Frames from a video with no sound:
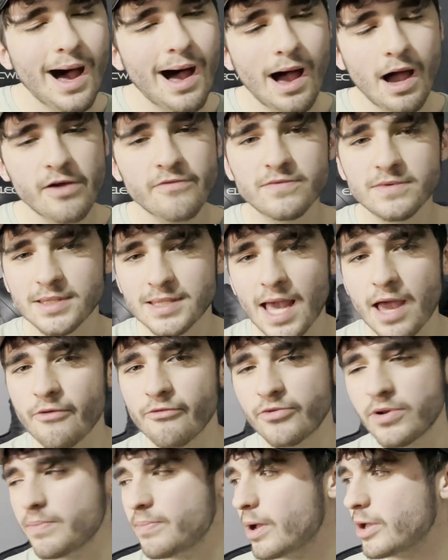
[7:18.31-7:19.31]
I
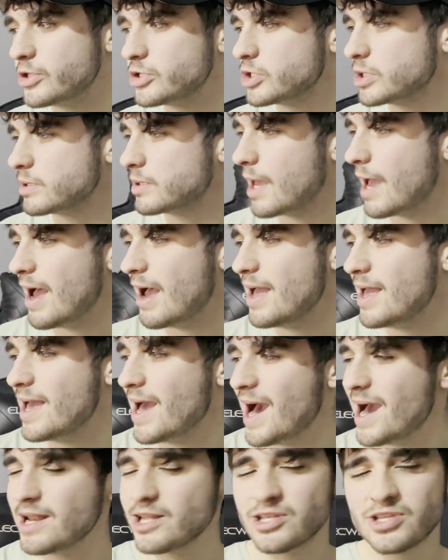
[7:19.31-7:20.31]
definitely butchered that.
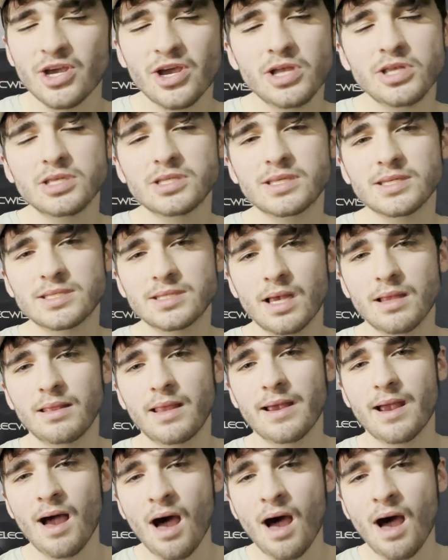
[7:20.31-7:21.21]
And it turns the sunlight